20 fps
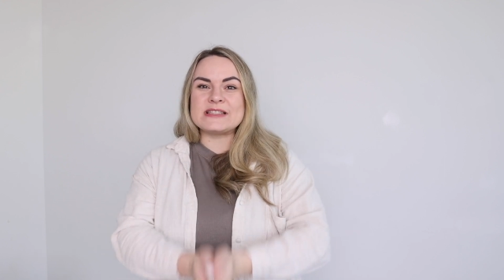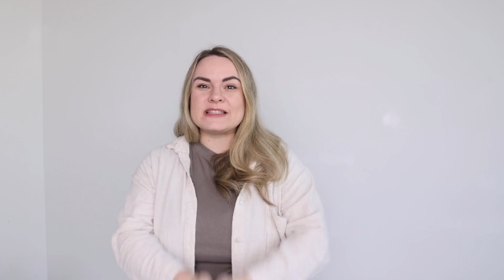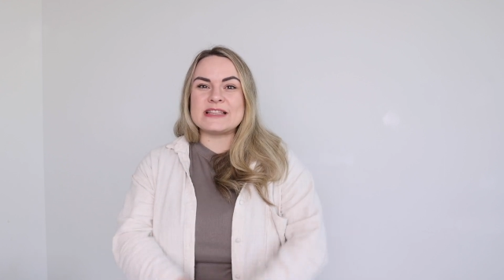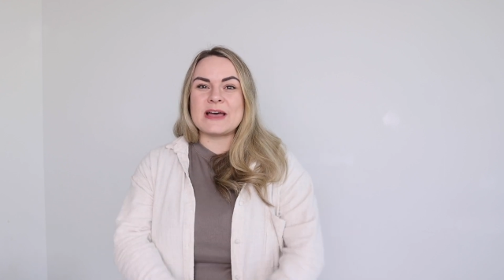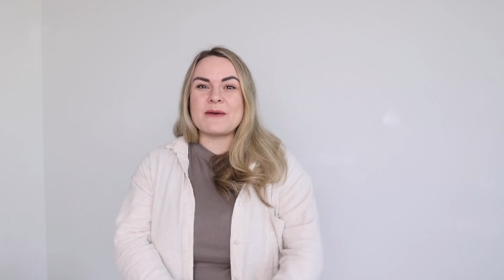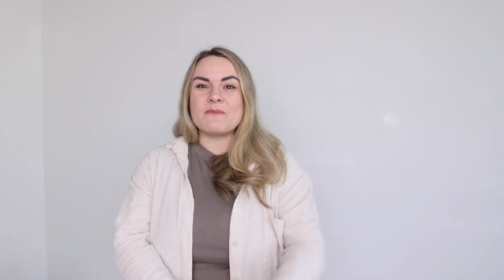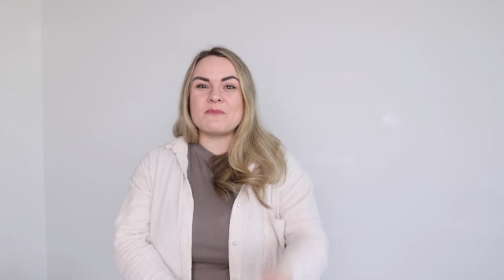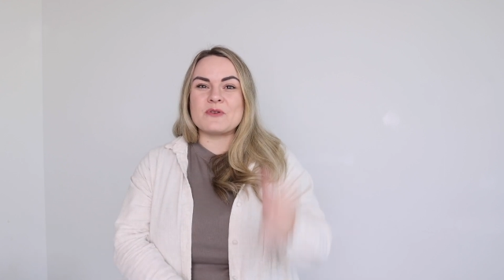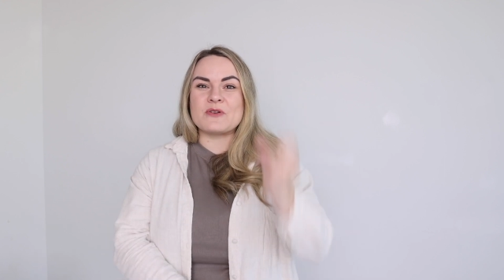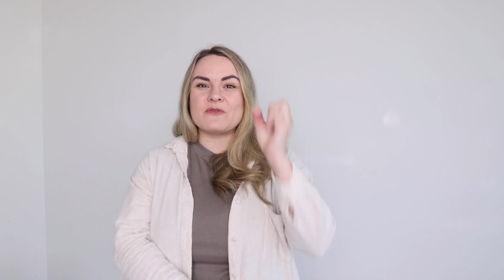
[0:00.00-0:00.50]

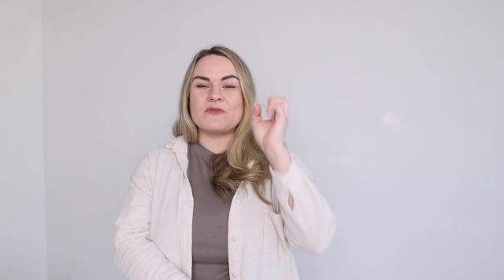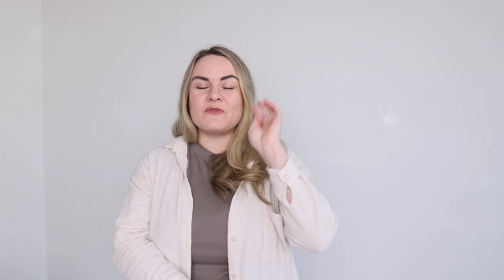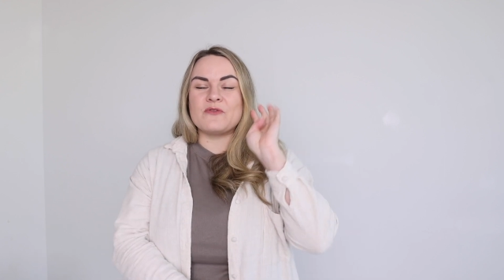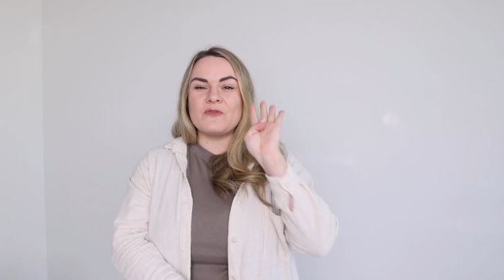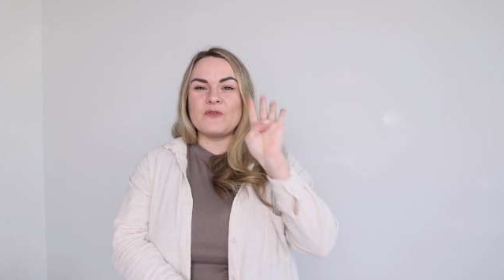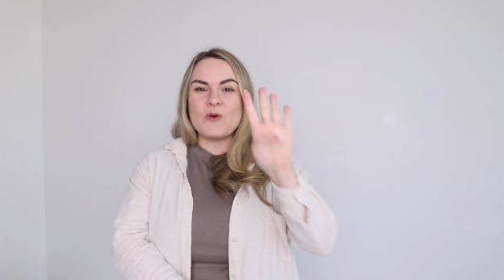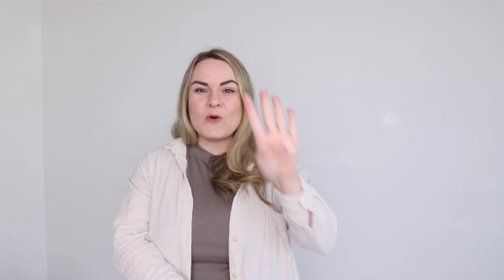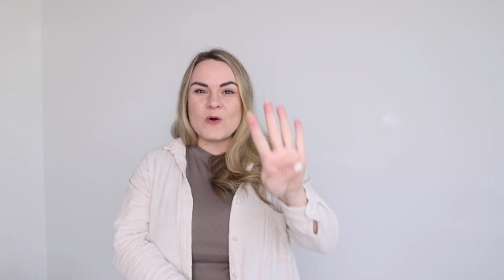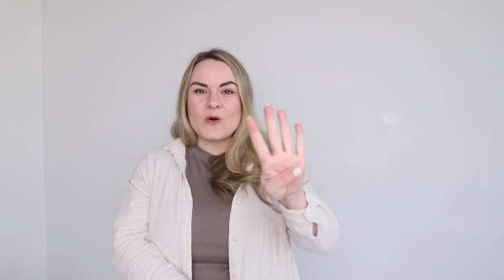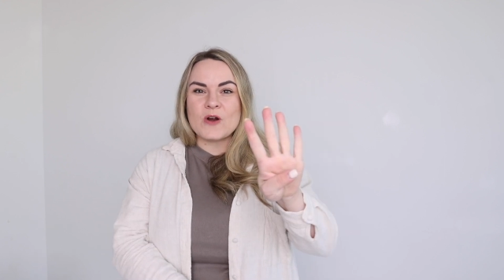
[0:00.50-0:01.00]
number
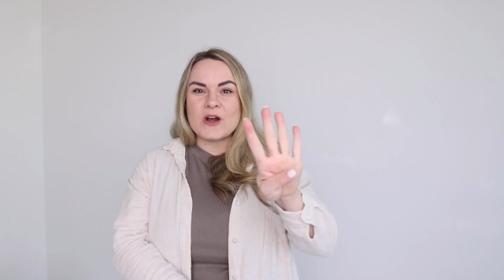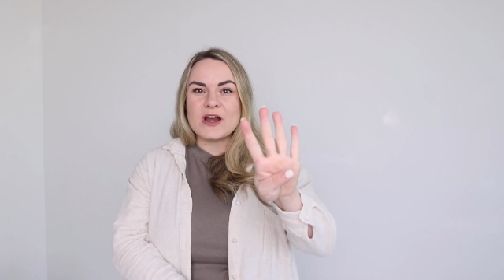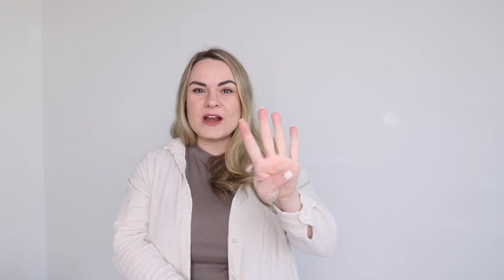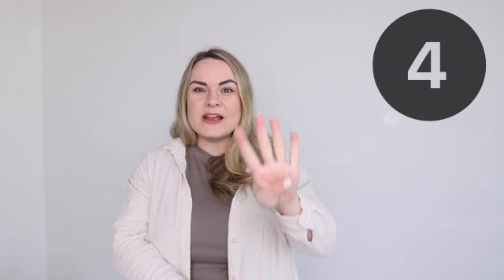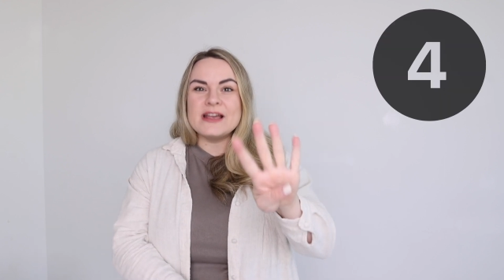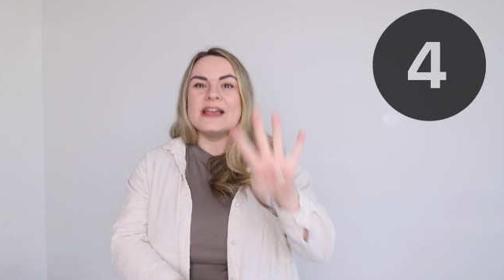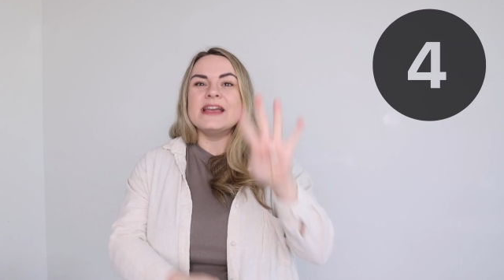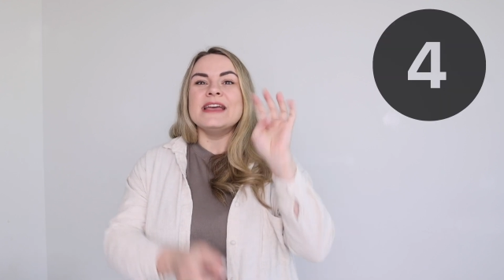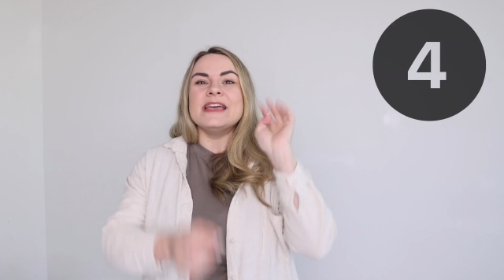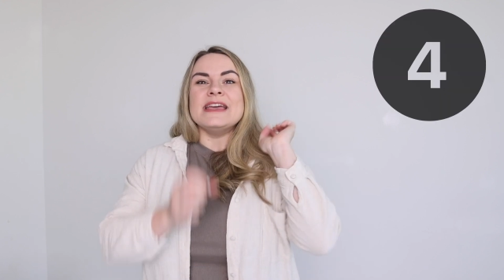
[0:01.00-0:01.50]

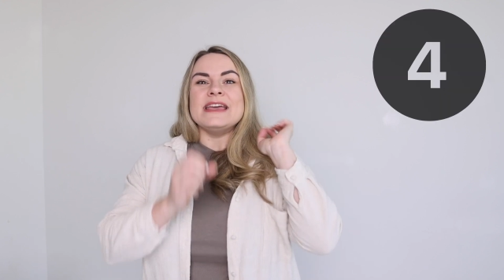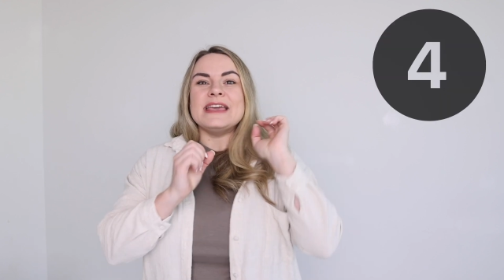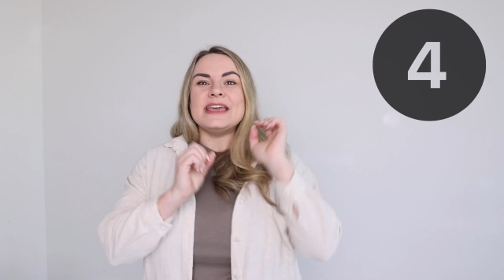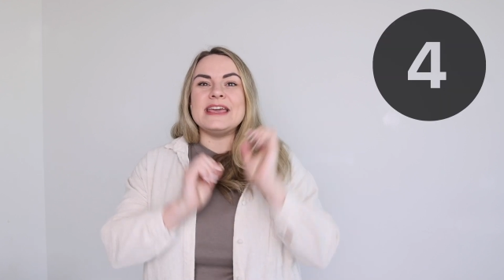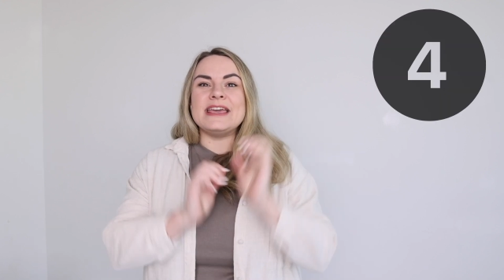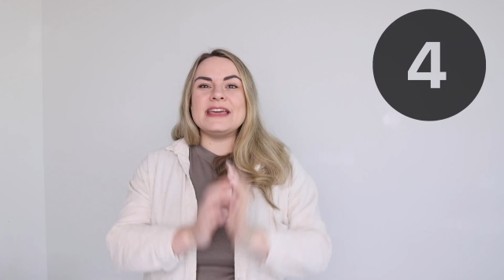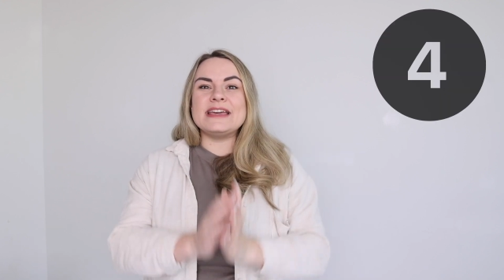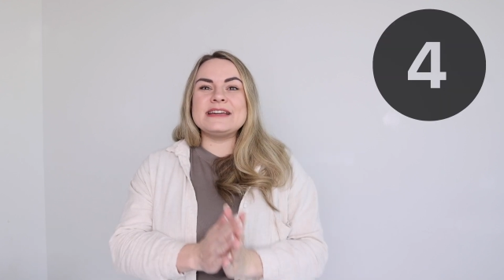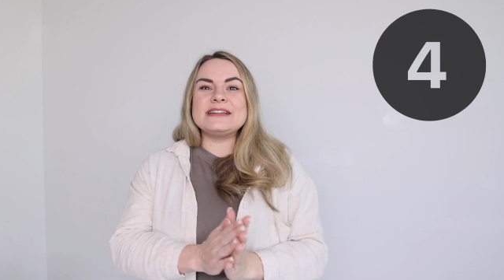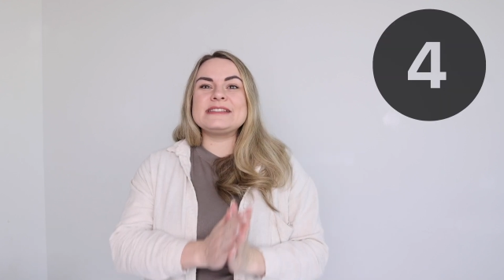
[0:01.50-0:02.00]
4,
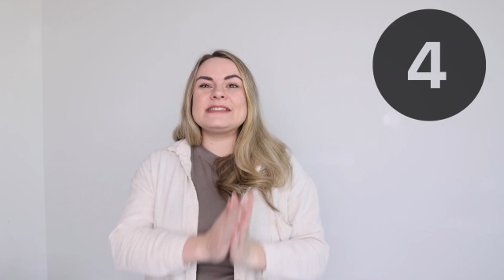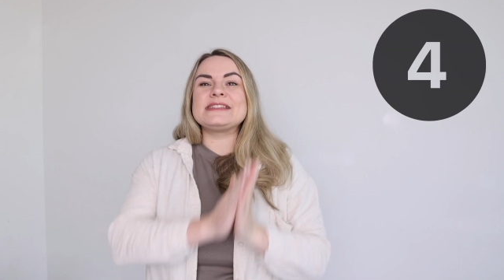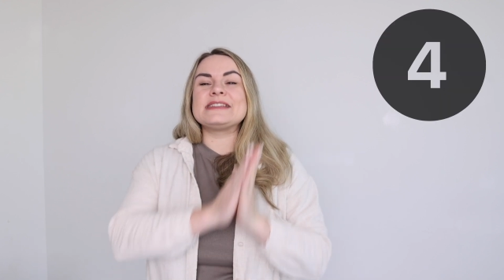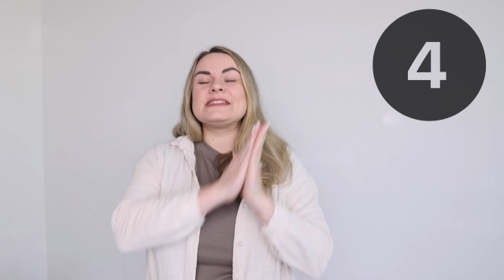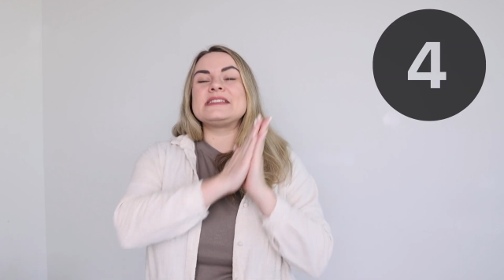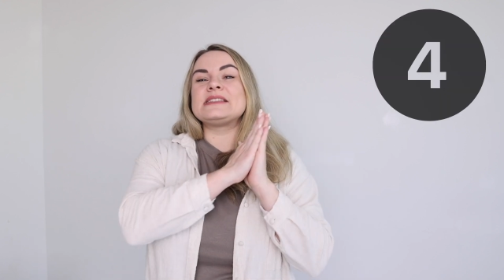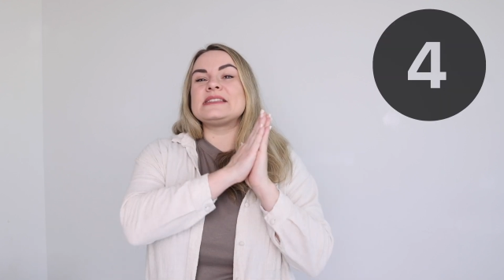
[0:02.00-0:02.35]
is a